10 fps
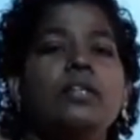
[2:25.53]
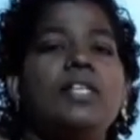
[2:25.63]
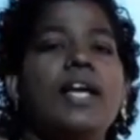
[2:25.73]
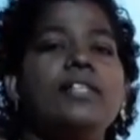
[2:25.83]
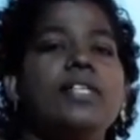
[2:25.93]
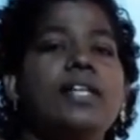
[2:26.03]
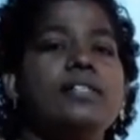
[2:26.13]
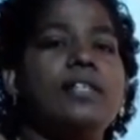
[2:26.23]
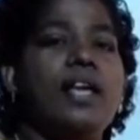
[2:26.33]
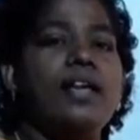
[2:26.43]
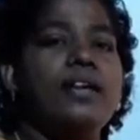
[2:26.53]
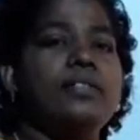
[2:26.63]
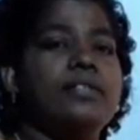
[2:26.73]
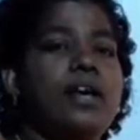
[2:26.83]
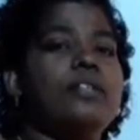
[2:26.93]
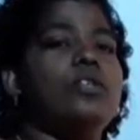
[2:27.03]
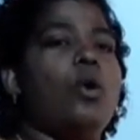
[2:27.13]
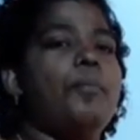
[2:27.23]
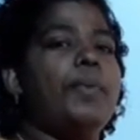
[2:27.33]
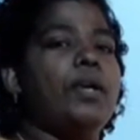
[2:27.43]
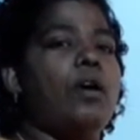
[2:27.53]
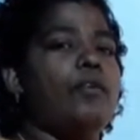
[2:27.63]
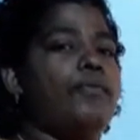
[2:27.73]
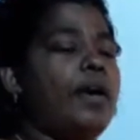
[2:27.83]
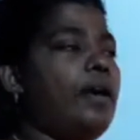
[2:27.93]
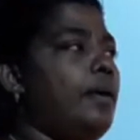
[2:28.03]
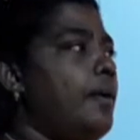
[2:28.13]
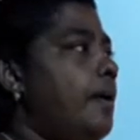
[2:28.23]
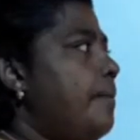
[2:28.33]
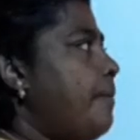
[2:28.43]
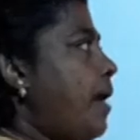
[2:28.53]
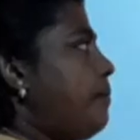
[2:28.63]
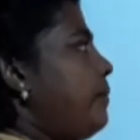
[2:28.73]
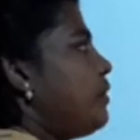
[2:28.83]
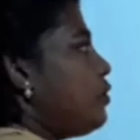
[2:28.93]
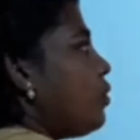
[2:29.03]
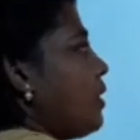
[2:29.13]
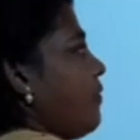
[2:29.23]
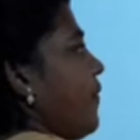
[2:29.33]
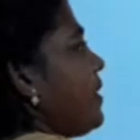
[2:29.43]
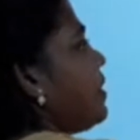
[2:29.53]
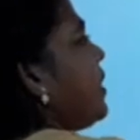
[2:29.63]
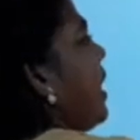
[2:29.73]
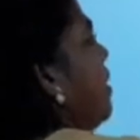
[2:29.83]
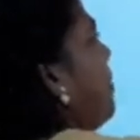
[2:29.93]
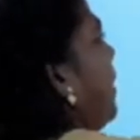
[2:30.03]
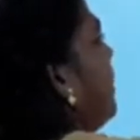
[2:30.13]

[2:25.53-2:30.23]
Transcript: Title says a topic of a map. So the first element